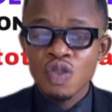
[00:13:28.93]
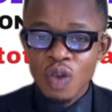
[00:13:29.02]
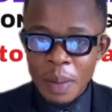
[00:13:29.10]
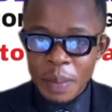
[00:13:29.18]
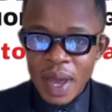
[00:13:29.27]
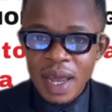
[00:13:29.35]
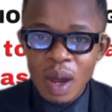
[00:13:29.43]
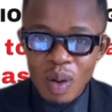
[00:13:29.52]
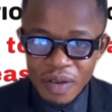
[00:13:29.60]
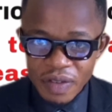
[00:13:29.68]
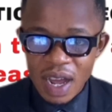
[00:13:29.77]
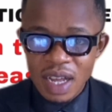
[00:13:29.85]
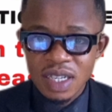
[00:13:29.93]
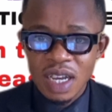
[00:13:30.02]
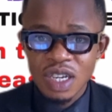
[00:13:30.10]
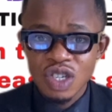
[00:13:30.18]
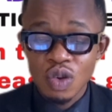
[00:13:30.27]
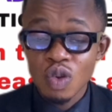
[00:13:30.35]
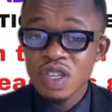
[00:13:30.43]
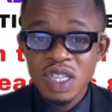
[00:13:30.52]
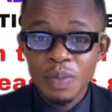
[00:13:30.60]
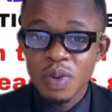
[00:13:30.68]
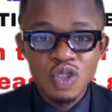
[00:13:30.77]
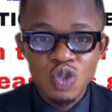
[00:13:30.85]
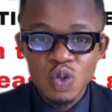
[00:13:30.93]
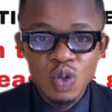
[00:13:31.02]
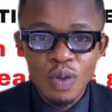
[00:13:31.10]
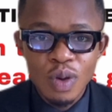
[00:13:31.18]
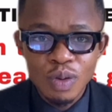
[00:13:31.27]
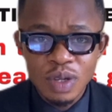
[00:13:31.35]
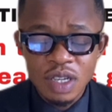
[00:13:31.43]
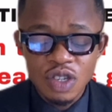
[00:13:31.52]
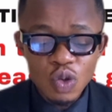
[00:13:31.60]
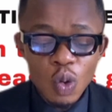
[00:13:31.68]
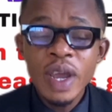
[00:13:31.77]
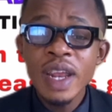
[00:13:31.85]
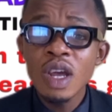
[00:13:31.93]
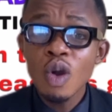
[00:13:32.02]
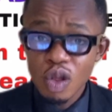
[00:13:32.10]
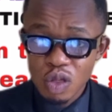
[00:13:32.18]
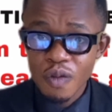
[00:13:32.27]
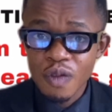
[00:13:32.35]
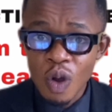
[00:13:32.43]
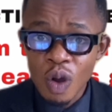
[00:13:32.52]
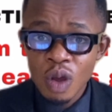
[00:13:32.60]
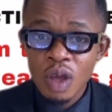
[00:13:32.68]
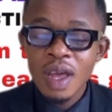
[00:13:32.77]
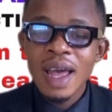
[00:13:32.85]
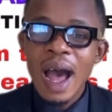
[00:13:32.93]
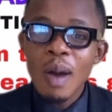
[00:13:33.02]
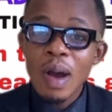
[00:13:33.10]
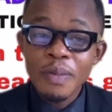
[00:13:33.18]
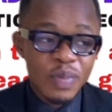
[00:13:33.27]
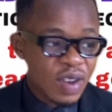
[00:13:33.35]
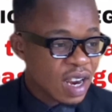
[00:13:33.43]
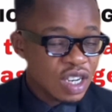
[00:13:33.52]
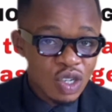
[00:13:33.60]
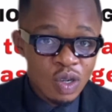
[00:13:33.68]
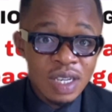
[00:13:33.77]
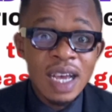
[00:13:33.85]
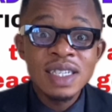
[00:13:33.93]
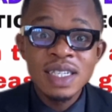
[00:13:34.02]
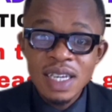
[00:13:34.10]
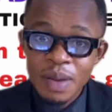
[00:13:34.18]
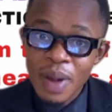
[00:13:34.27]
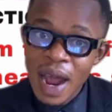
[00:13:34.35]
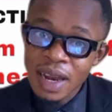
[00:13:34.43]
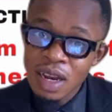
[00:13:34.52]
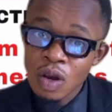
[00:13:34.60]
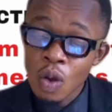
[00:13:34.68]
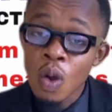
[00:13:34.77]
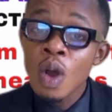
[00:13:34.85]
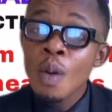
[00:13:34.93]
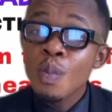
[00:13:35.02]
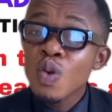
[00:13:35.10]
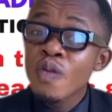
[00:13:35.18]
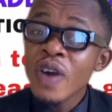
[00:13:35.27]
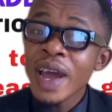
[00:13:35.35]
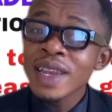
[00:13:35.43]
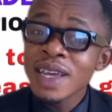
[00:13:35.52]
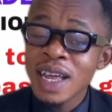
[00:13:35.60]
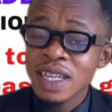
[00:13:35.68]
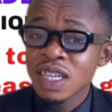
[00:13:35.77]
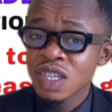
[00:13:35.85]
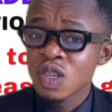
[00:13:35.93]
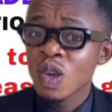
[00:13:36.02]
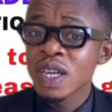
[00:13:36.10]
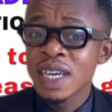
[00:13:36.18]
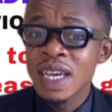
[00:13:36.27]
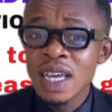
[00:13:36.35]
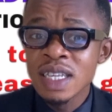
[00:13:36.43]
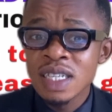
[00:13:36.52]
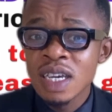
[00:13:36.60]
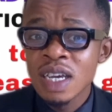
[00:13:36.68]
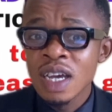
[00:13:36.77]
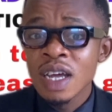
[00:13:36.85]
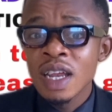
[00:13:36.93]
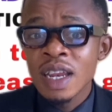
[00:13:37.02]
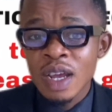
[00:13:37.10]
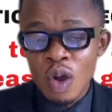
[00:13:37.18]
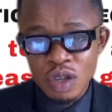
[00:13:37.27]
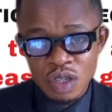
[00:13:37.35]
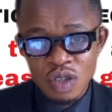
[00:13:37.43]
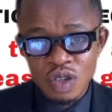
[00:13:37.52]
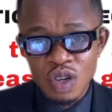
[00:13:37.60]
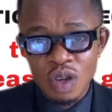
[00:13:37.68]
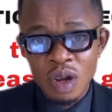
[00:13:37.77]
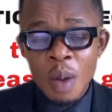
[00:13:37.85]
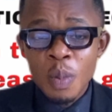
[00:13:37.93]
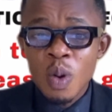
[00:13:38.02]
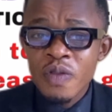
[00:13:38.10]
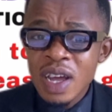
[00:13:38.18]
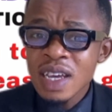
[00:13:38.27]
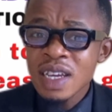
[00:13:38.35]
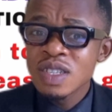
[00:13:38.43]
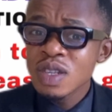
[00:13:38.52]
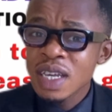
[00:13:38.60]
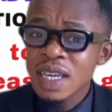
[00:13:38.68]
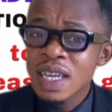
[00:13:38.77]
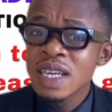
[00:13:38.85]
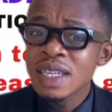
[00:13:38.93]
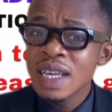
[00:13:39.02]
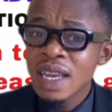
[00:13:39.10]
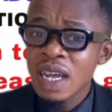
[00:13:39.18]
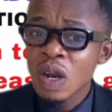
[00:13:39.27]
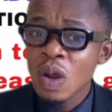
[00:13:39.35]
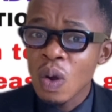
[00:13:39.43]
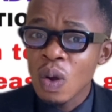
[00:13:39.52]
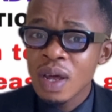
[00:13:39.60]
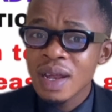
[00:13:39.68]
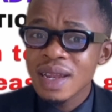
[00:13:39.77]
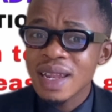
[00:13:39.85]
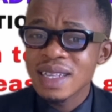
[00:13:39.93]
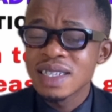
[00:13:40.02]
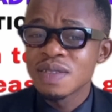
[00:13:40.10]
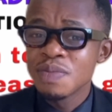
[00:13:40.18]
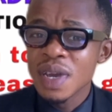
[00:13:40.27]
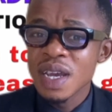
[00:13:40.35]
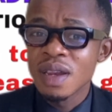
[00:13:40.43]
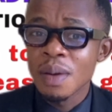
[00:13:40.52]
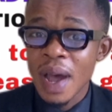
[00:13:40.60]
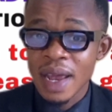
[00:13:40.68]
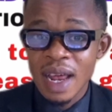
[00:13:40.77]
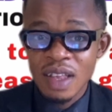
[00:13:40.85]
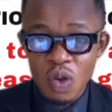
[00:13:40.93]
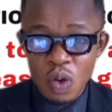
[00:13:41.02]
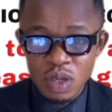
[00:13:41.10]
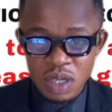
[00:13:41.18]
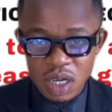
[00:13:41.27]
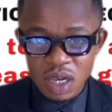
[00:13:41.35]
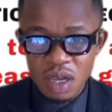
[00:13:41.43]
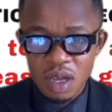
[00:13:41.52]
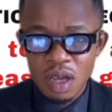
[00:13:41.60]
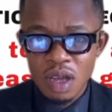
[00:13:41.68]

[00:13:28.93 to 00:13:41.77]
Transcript: to amend our African tradition, not simply to do away with it. So in the court of law, our traditions are still a binding law, provided that it is not against the constitution, provided it's not against any law that is made by that country.